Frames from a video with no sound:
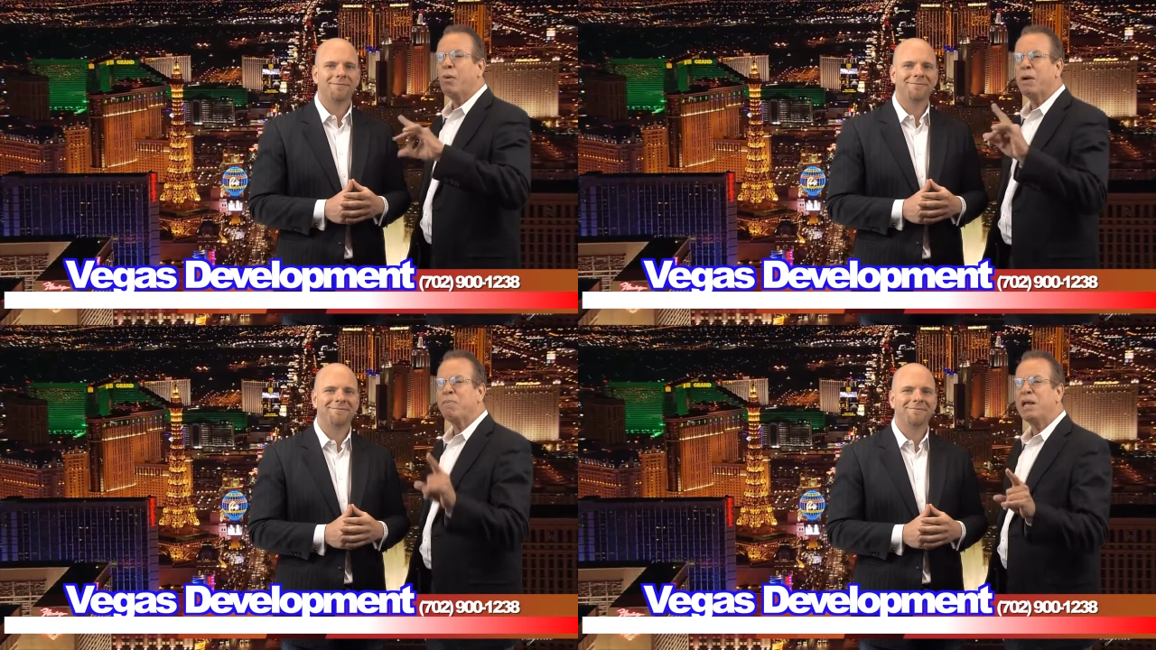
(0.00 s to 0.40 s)

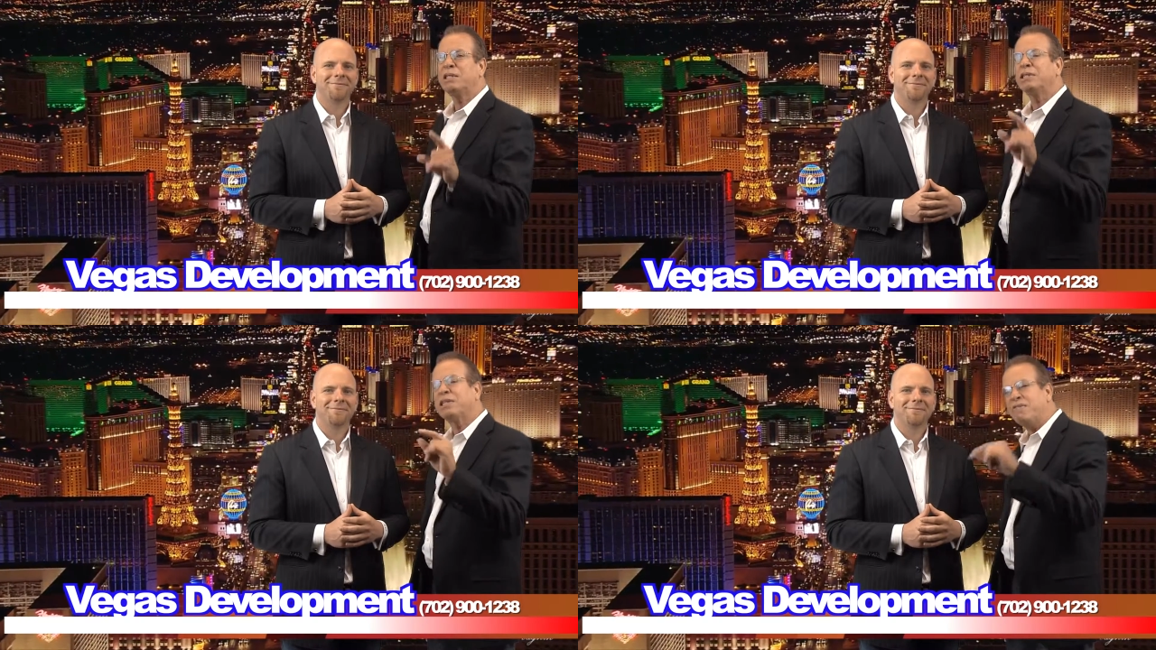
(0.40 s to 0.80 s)
Speaker 1: what it
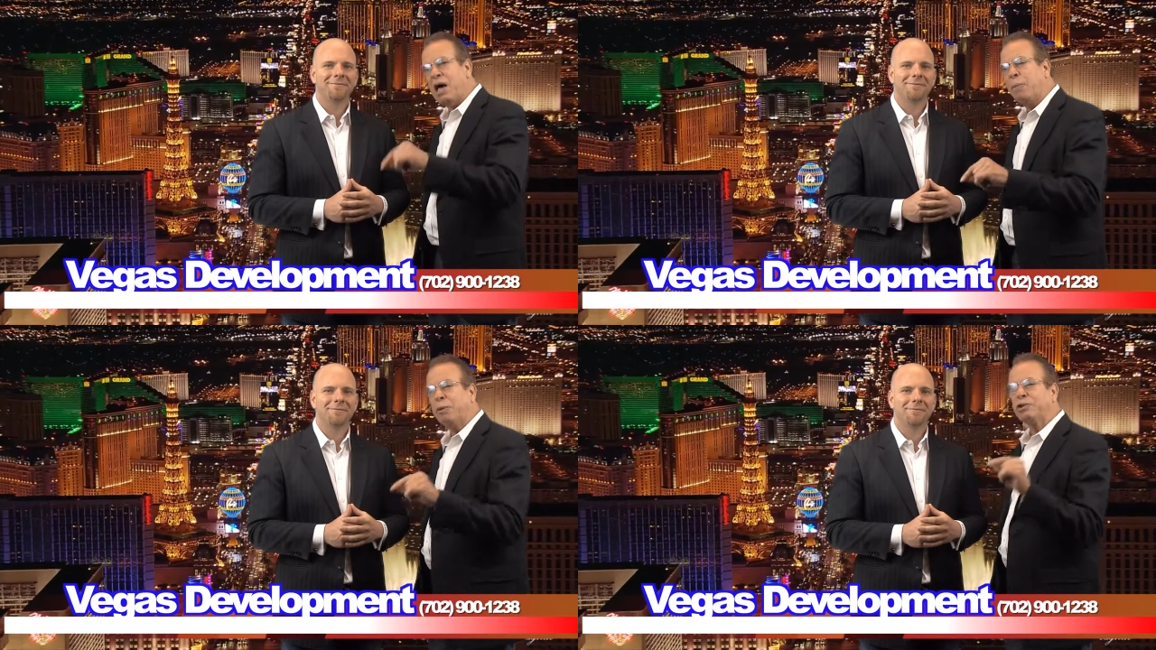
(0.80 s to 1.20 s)
means is
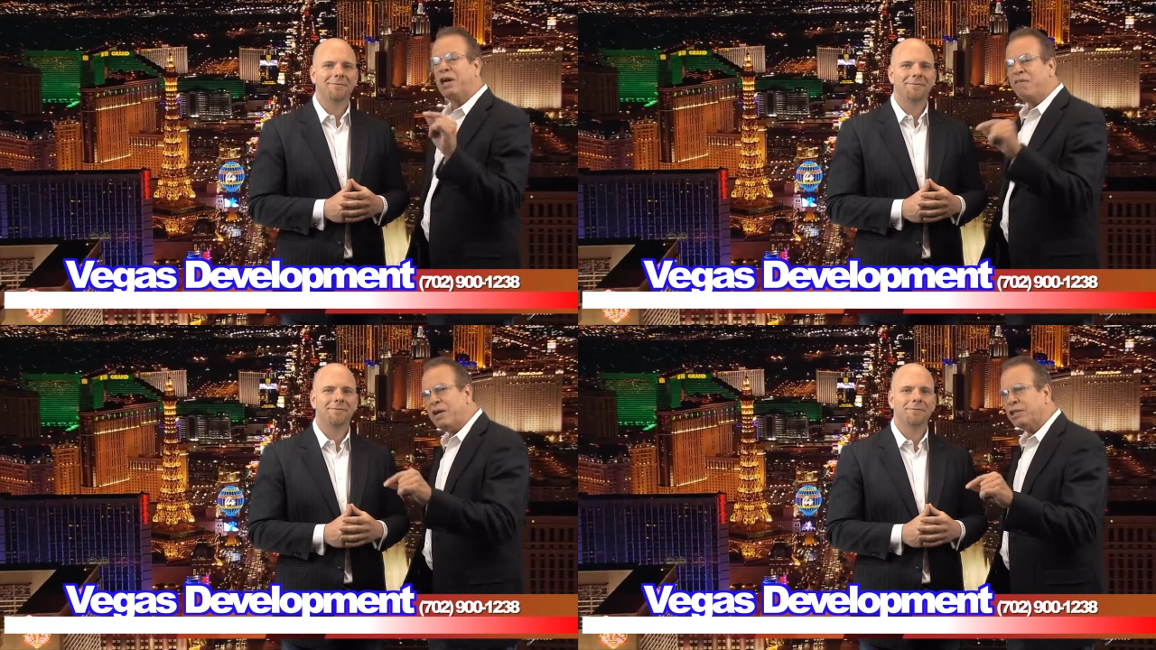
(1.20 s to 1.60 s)
developers
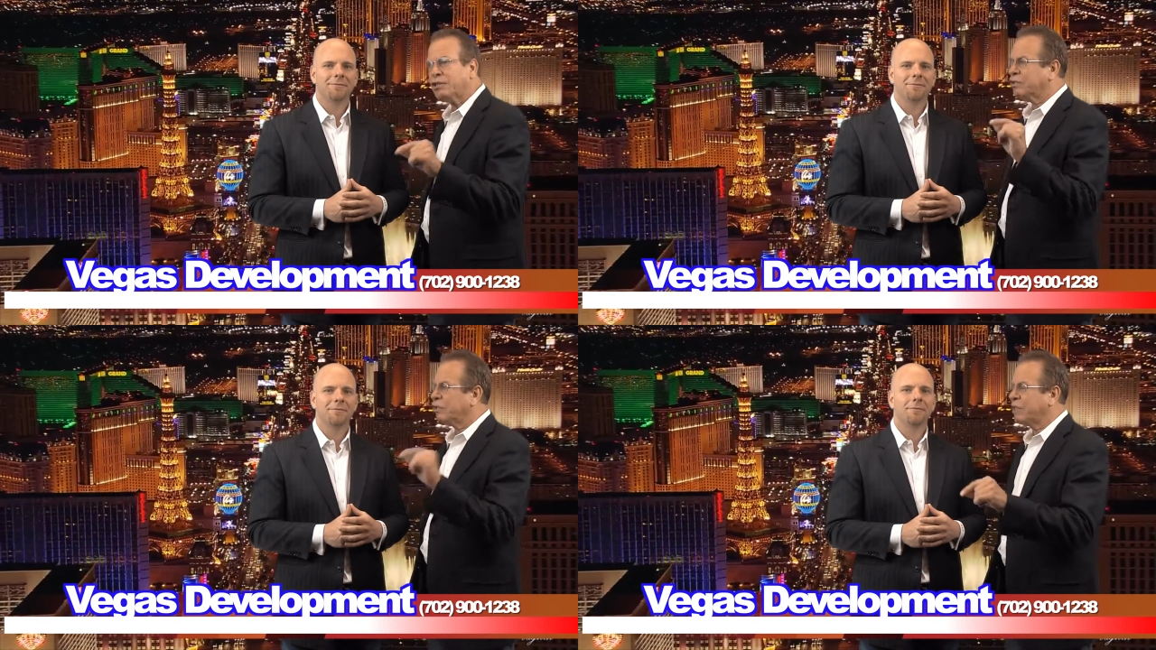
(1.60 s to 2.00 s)
and
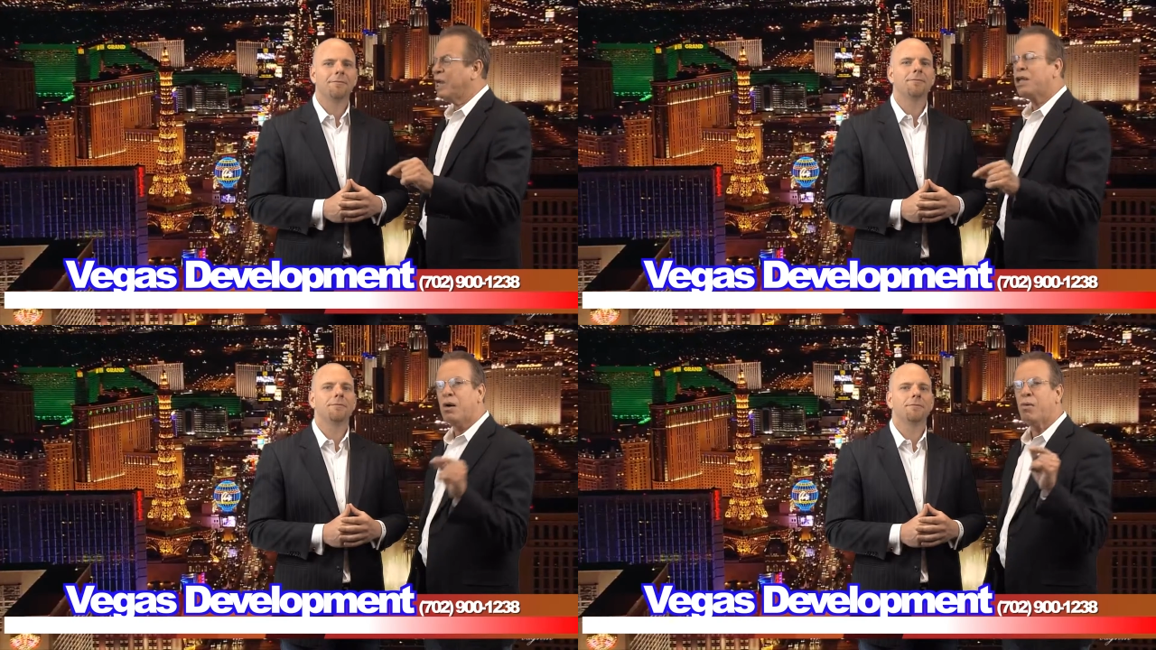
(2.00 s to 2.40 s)
investors are
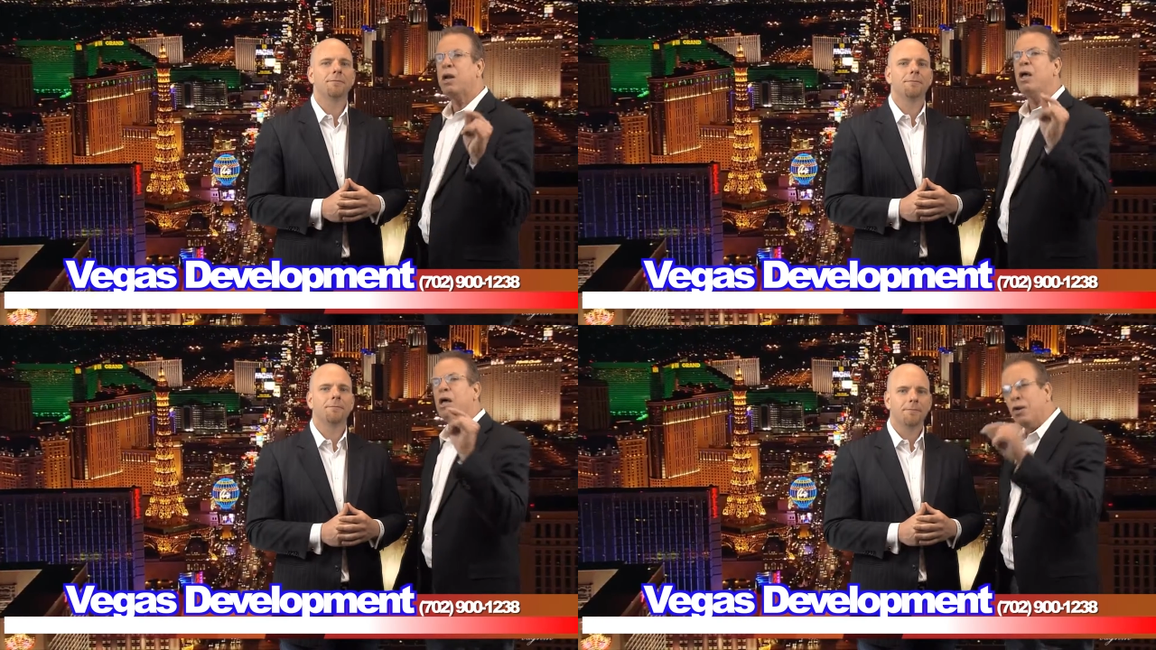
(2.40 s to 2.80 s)
saying you know what